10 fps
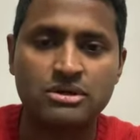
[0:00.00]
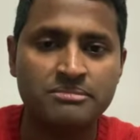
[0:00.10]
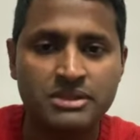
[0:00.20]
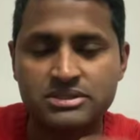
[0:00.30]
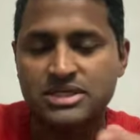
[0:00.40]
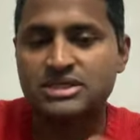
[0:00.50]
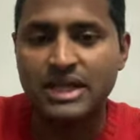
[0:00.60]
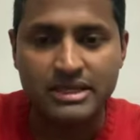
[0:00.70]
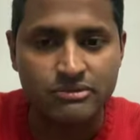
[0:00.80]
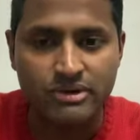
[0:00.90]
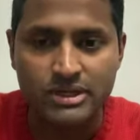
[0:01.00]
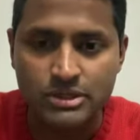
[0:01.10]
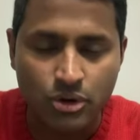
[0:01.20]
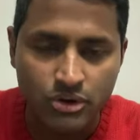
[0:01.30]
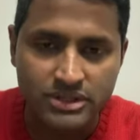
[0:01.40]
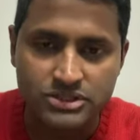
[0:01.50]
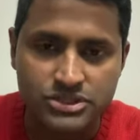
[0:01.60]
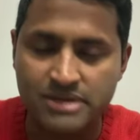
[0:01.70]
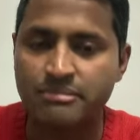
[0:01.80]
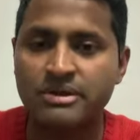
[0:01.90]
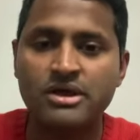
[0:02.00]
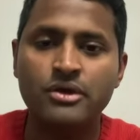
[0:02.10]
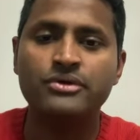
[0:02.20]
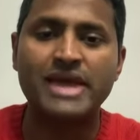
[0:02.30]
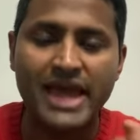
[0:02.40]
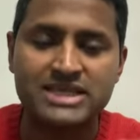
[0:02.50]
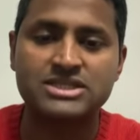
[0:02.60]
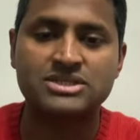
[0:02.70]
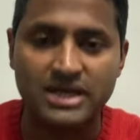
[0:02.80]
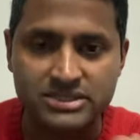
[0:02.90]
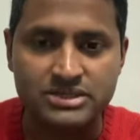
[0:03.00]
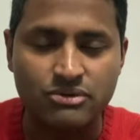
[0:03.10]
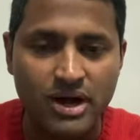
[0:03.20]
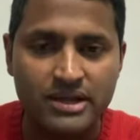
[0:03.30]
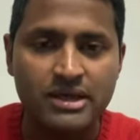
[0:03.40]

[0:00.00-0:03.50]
Just like when you go to the gym, you're exercising, right?